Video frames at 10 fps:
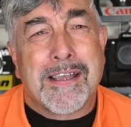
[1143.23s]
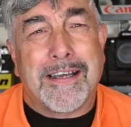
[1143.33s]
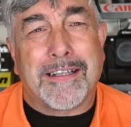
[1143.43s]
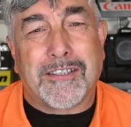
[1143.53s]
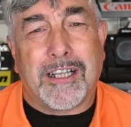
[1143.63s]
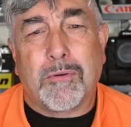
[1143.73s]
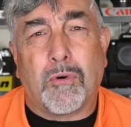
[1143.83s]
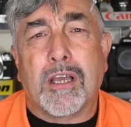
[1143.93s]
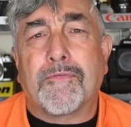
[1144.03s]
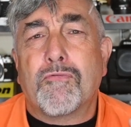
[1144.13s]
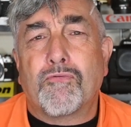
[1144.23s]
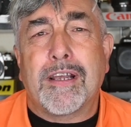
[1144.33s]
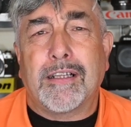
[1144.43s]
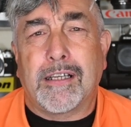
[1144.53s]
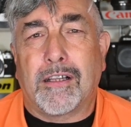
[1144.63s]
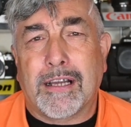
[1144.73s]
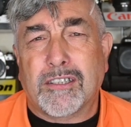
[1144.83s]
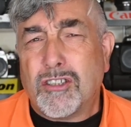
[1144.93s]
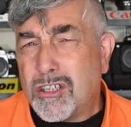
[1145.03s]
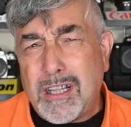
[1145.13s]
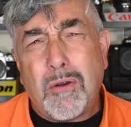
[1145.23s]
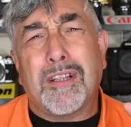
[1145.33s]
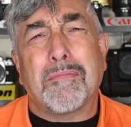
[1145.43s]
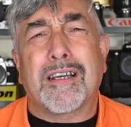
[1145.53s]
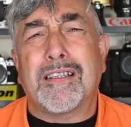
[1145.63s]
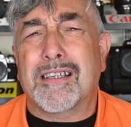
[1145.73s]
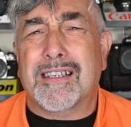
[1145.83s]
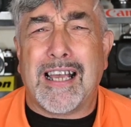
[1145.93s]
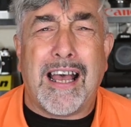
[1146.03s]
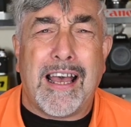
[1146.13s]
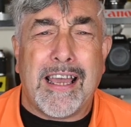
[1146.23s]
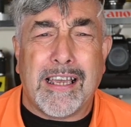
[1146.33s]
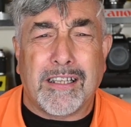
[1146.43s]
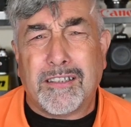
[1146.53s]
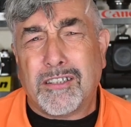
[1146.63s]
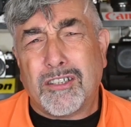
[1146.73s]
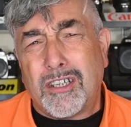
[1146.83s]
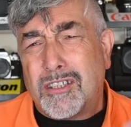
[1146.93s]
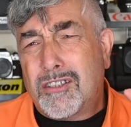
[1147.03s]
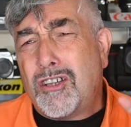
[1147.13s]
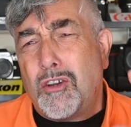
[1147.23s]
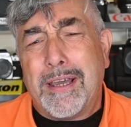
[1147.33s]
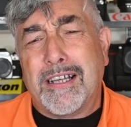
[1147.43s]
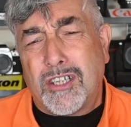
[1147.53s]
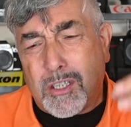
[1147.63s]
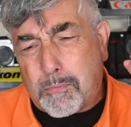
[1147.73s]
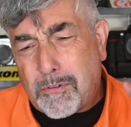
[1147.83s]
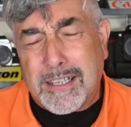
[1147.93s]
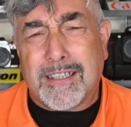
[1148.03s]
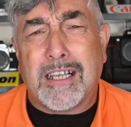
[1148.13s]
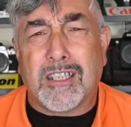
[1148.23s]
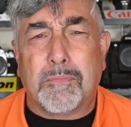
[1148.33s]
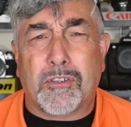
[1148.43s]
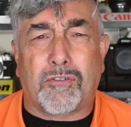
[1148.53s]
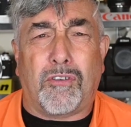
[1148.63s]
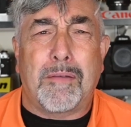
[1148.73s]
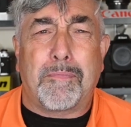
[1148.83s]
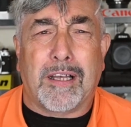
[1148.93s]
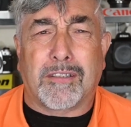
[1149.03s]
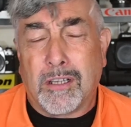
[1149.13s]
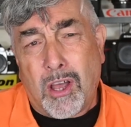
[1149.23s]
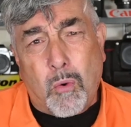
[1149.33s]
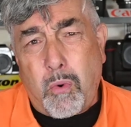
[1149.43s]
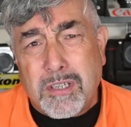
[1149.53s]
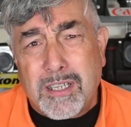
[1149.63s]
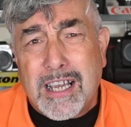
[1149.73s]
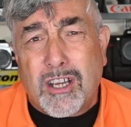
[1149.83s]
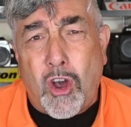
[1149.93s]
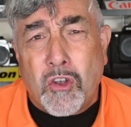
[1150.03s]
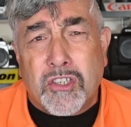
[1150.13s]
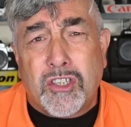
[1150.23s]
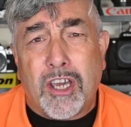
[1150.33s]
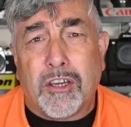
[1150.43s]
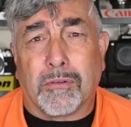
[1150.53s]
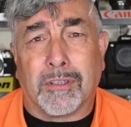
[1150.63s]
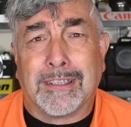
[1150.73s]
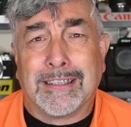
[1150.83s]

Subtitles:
And I'll tell you what, if you really liked it, you know what I'm going to say? Just do it. Just press that subscribe button. What does it cost you?